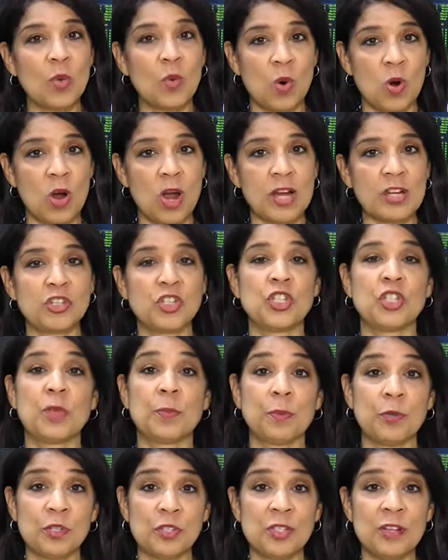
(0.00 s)
Woroch. She's a
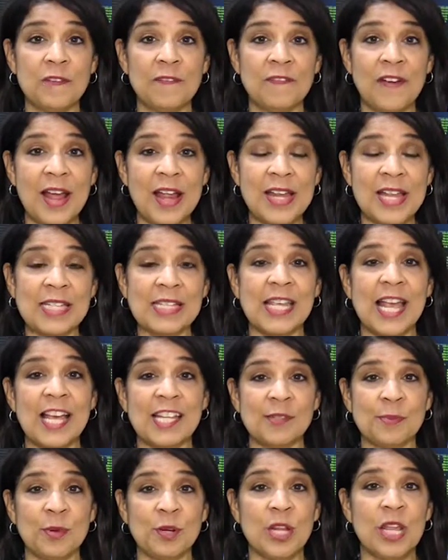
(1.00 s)
personal finance
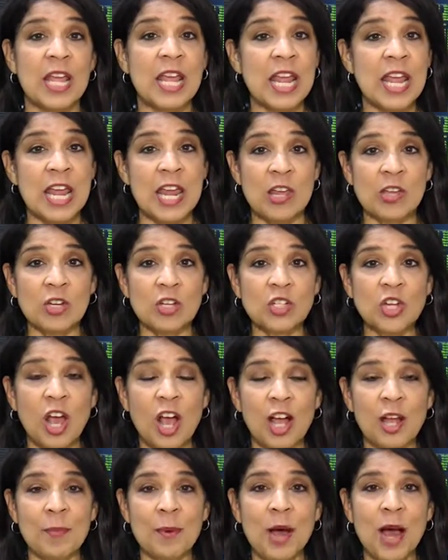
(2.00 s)
expert here to
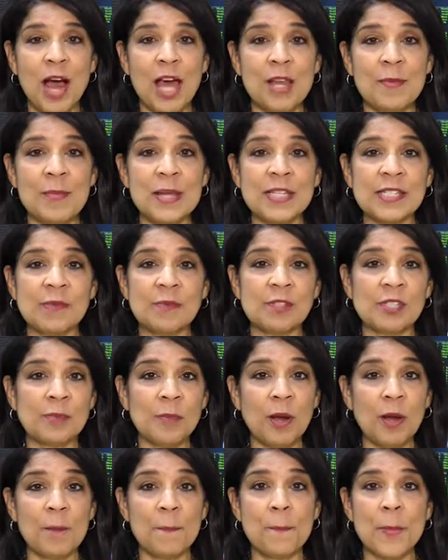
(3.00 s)
talk about how to make some
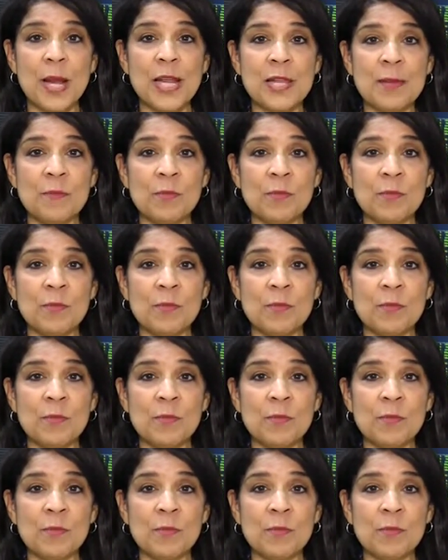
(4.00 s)
smart money